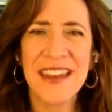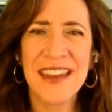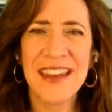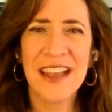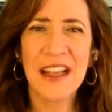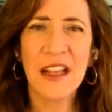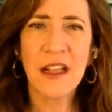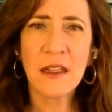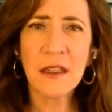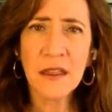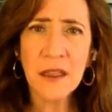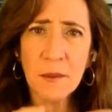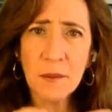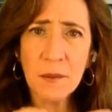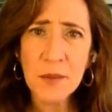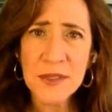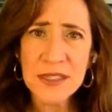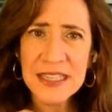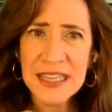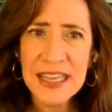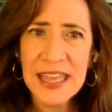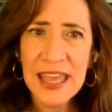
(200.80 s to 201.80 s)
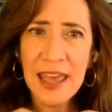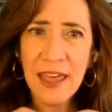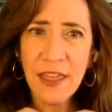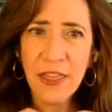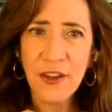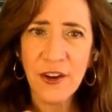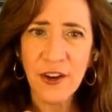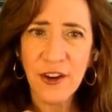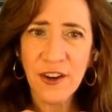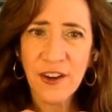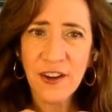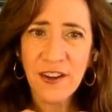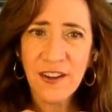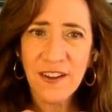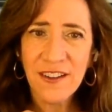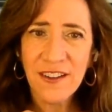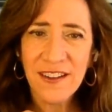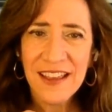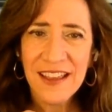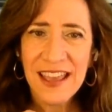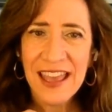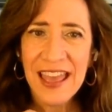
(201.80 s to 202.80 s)
and it clumps together.
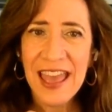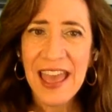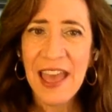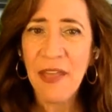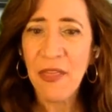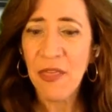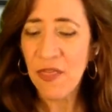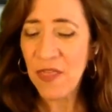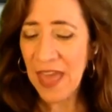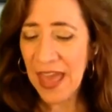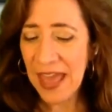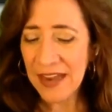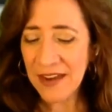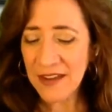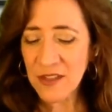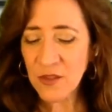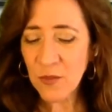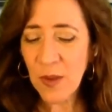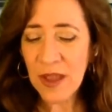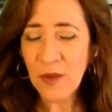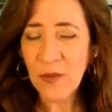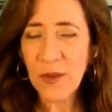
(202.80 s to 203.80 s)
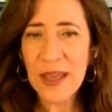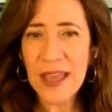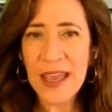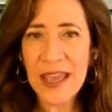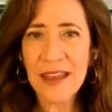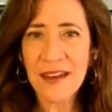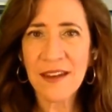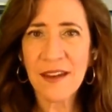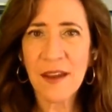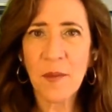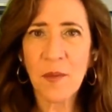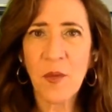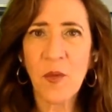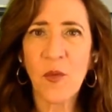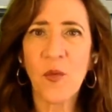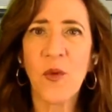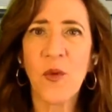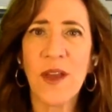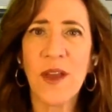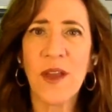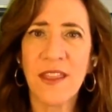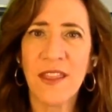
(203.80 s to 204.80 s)
And that is why we end up
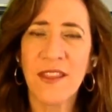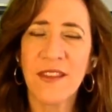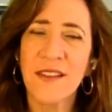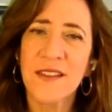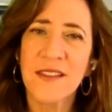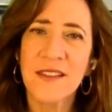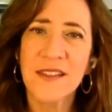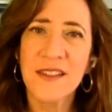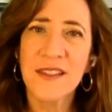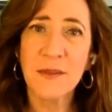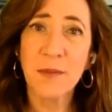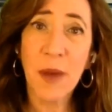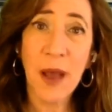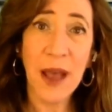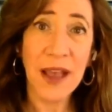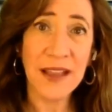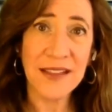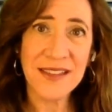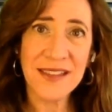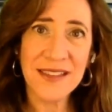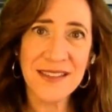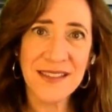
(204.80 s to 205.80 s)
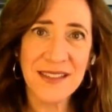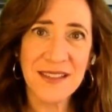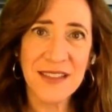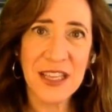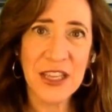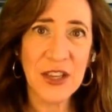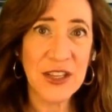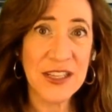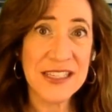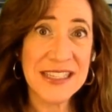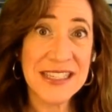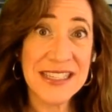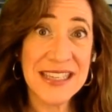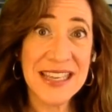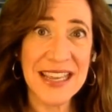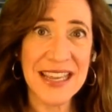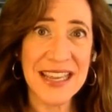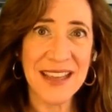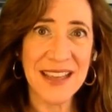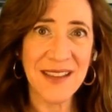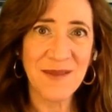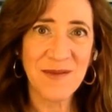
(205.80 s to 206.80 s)
with spots that you can
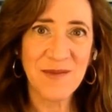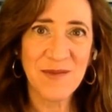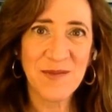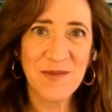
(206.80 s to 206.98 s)
see.